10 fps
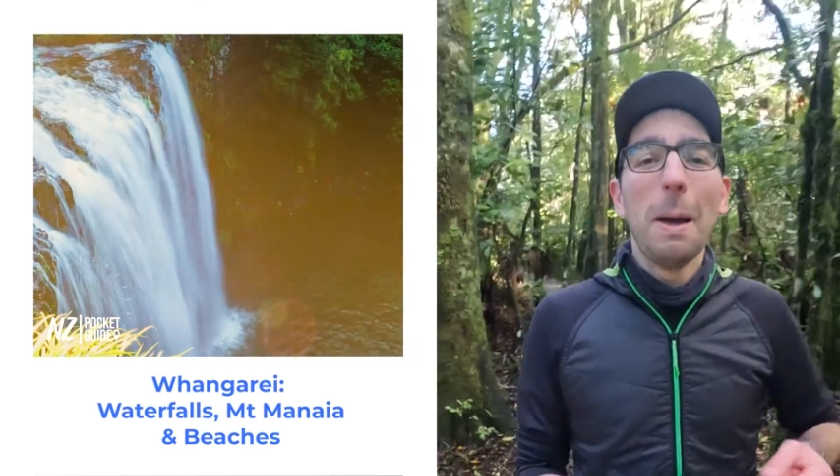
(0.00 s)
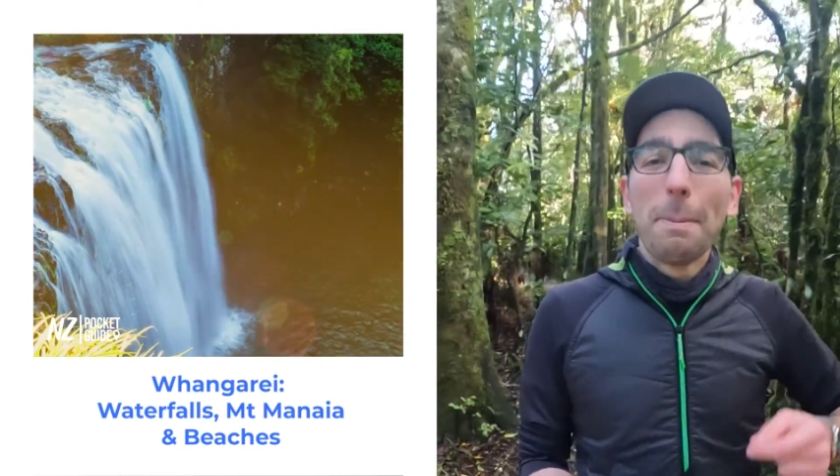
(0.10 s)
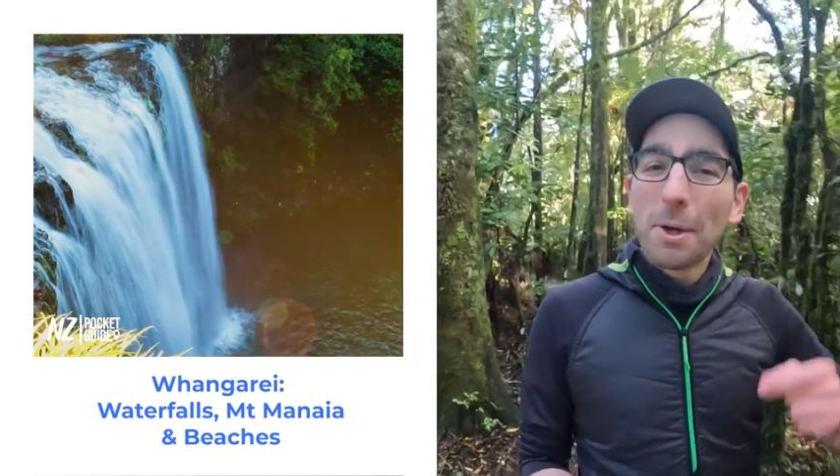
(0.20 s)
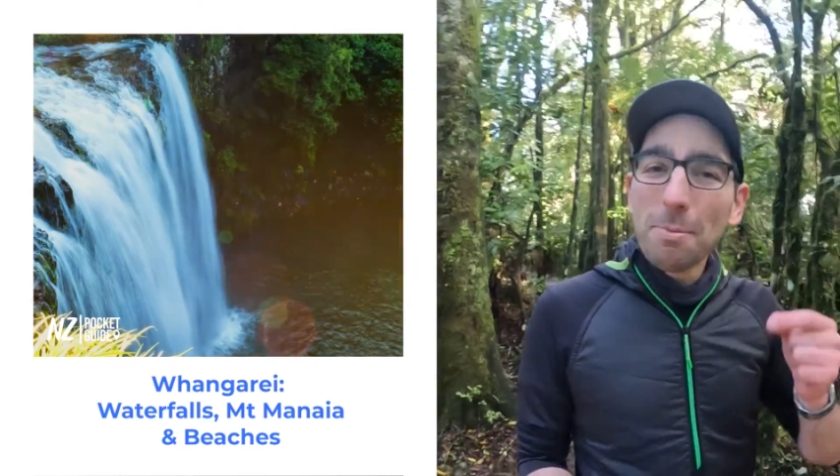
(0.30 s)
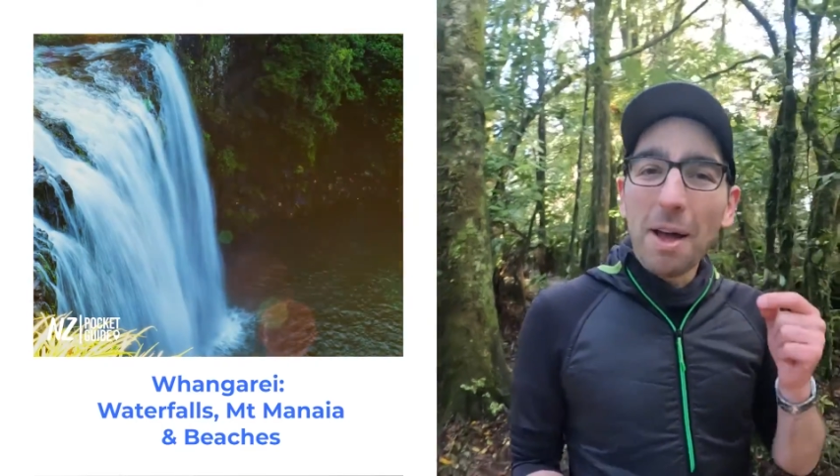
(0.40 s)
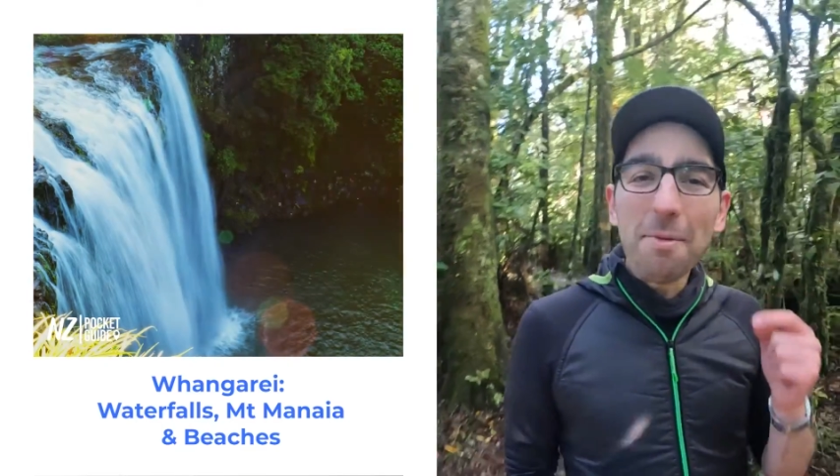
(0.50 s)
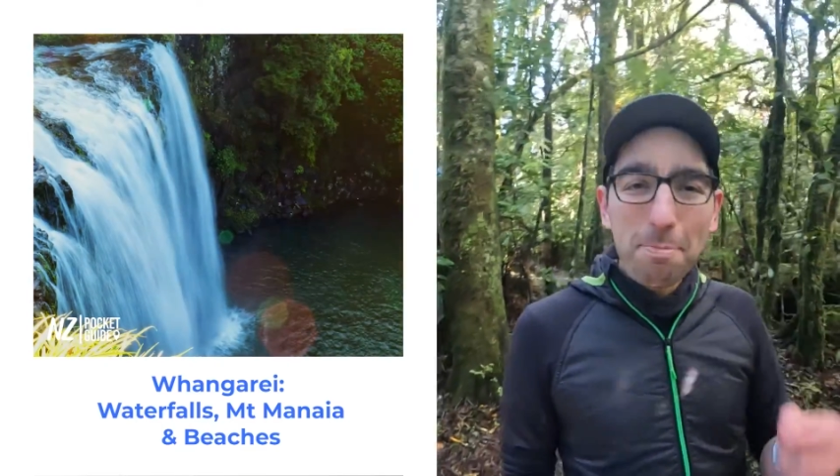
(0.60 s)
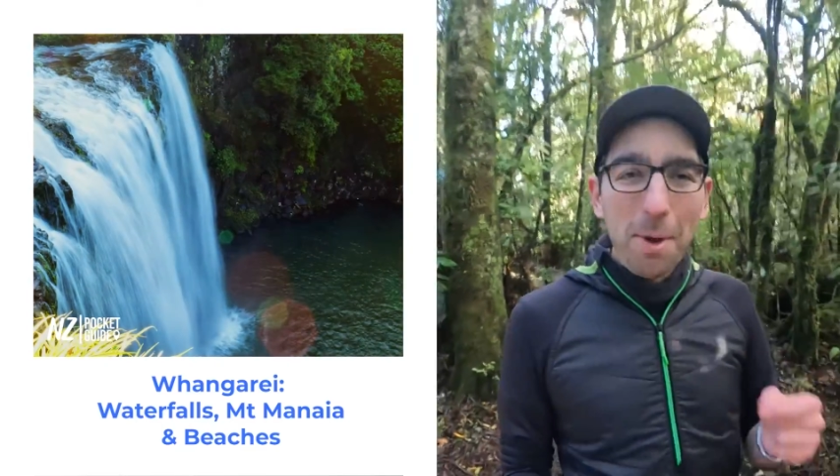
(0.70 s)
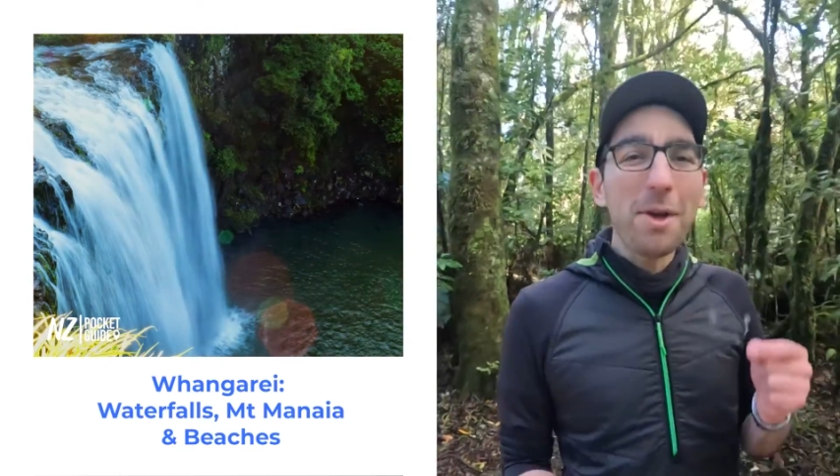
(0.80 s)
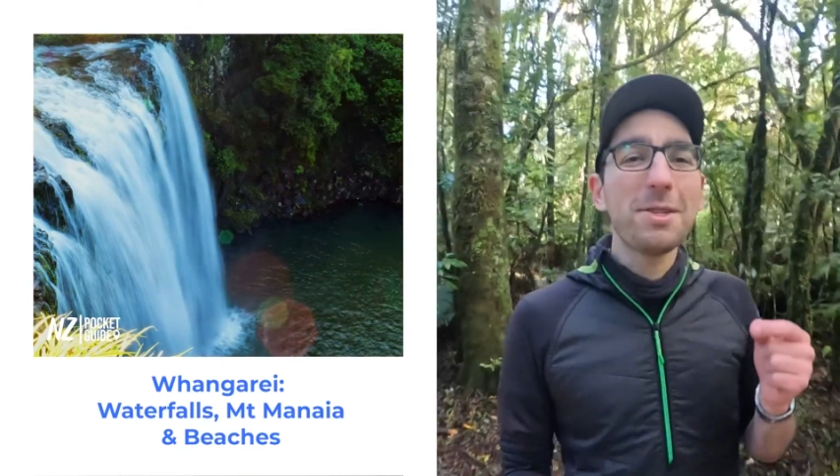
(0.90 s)
but my
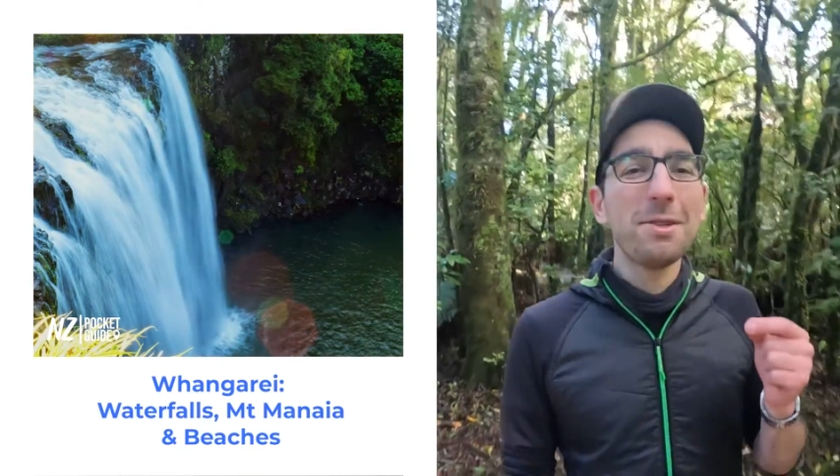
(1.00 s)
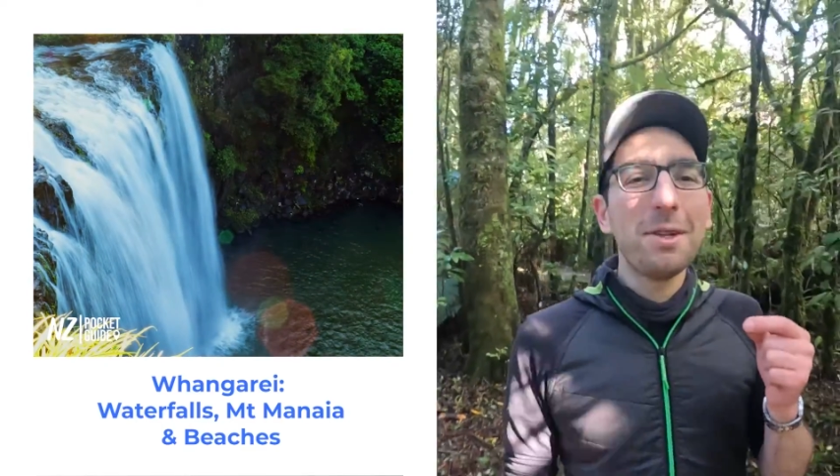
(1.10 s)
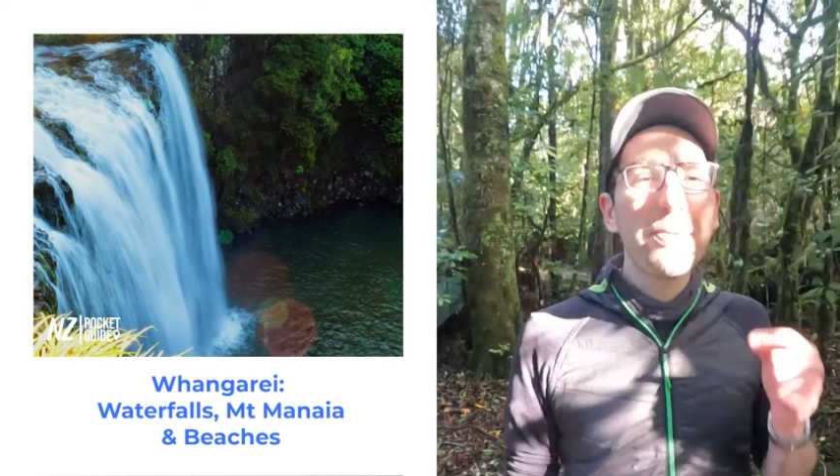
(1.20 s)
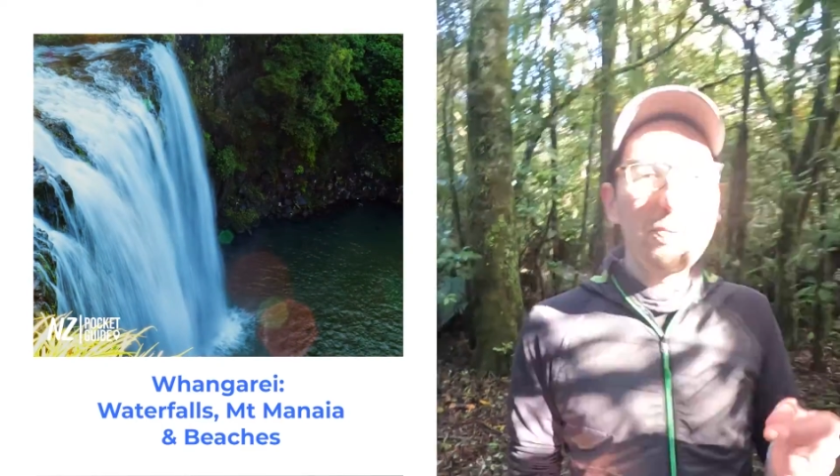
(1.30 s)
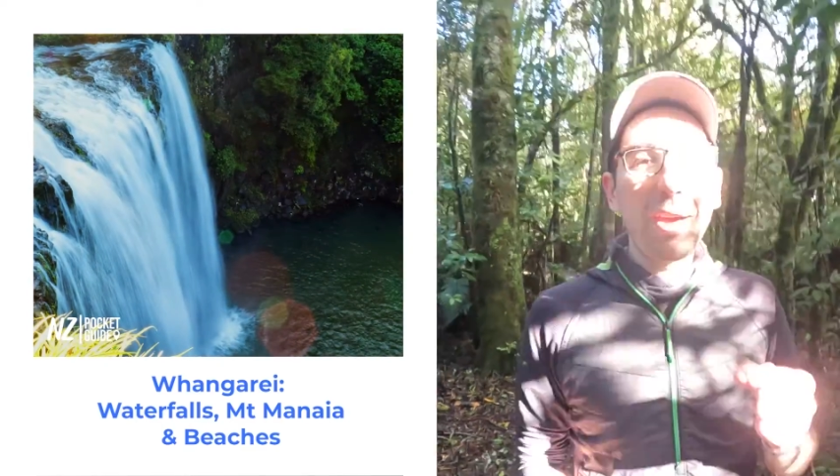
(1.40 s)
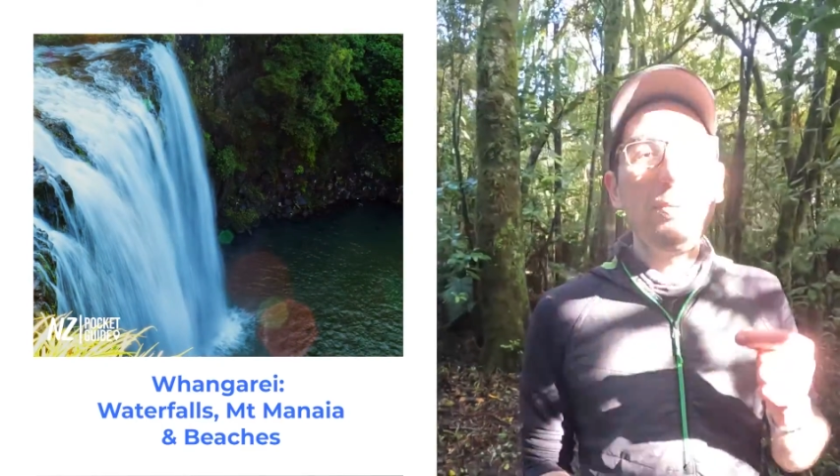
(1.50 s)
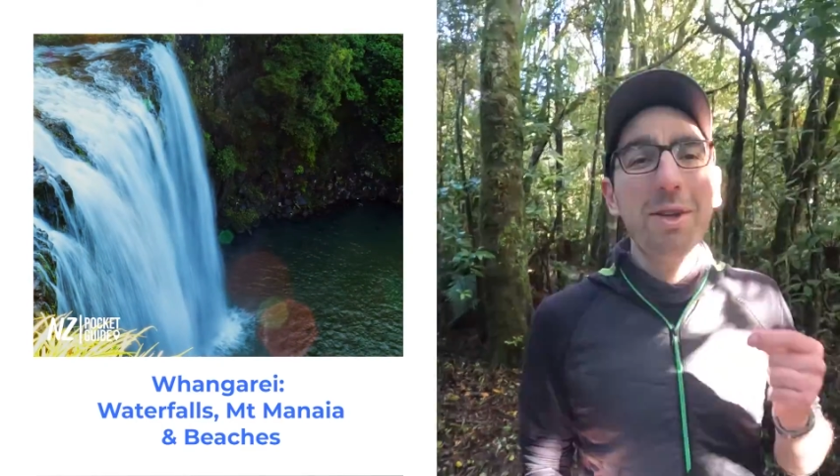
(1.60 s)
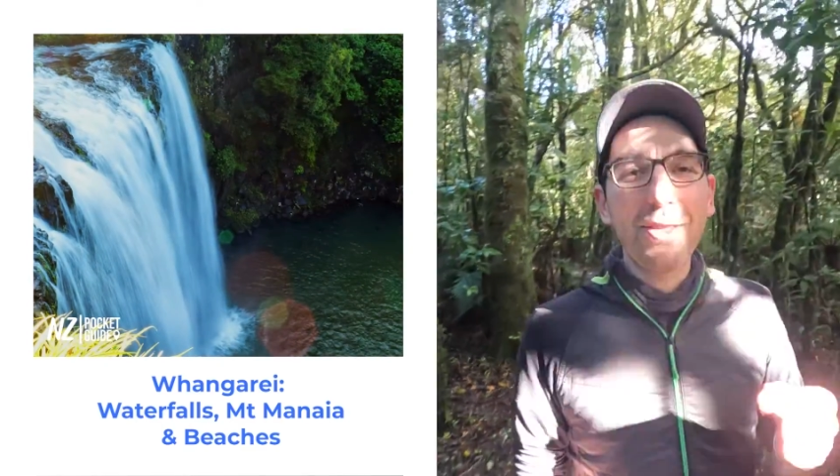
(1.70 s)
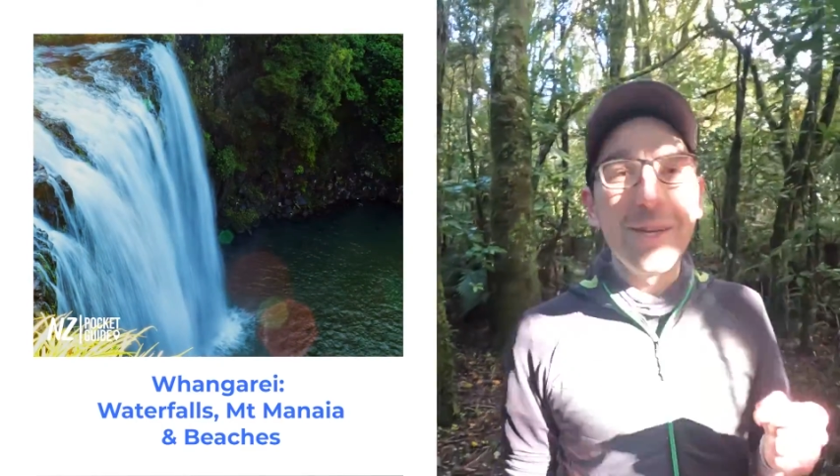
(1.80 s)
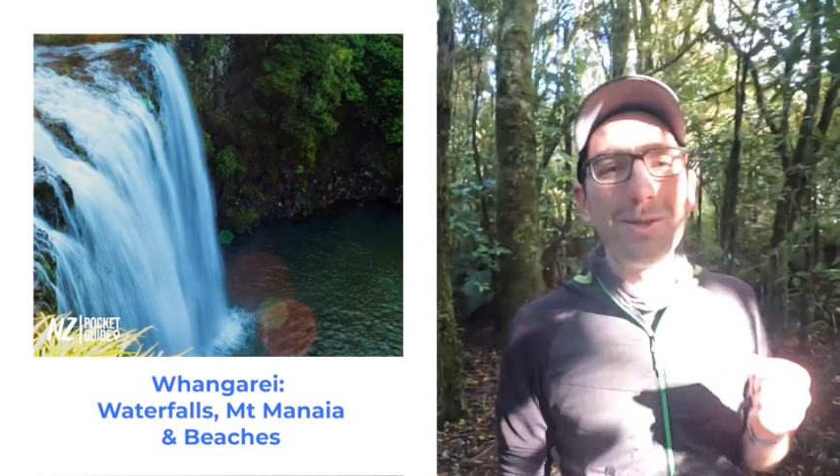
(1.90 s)
personal
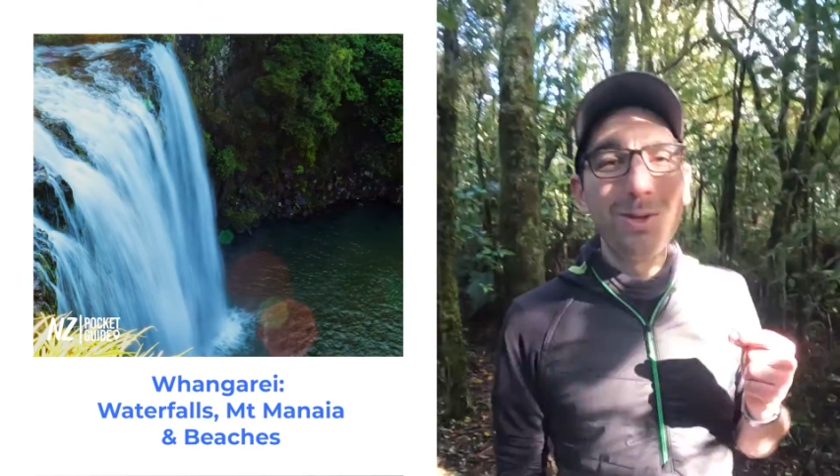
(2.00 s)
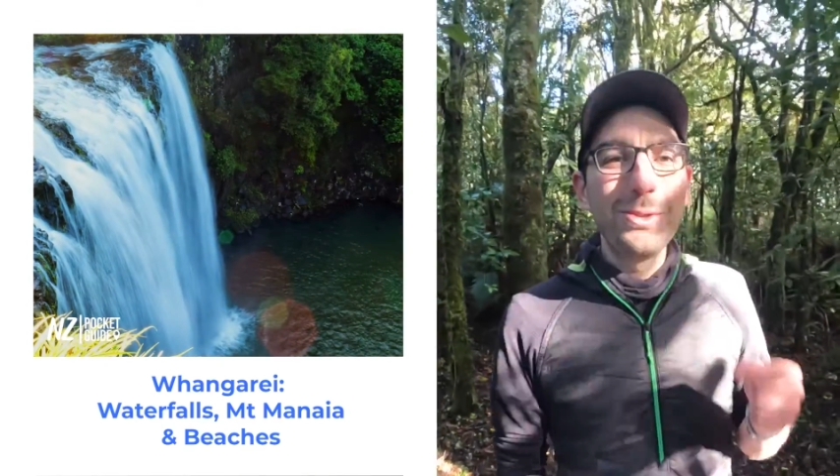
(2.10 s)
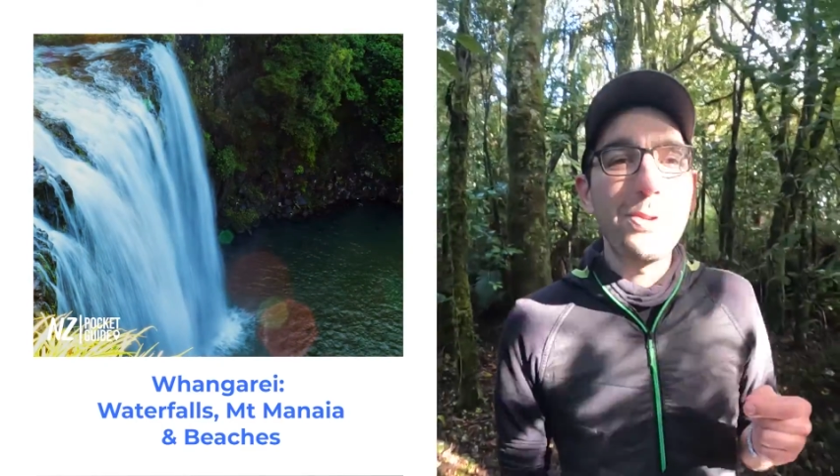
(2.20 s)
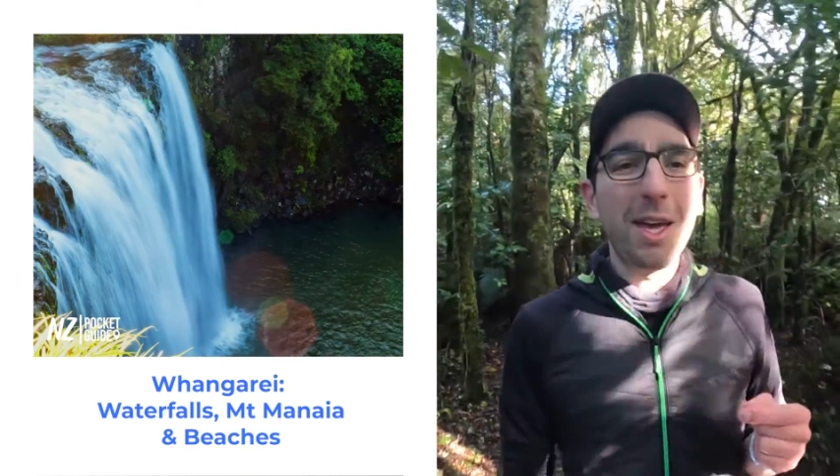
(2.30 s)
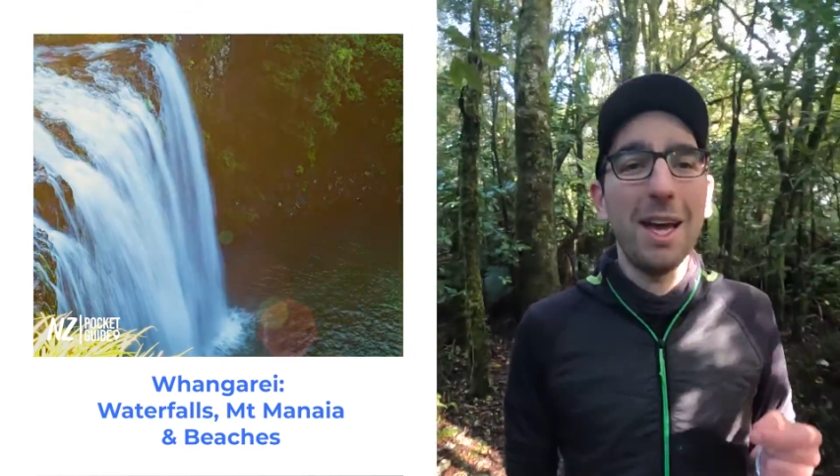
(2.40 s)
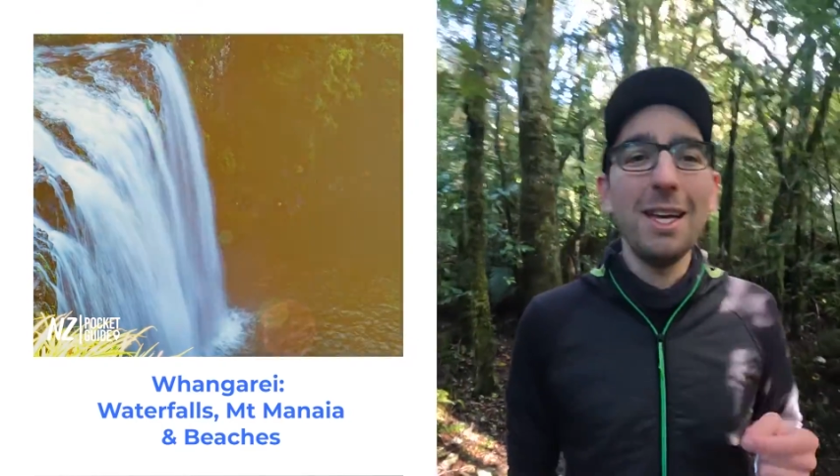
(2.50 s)
favorite thing to do there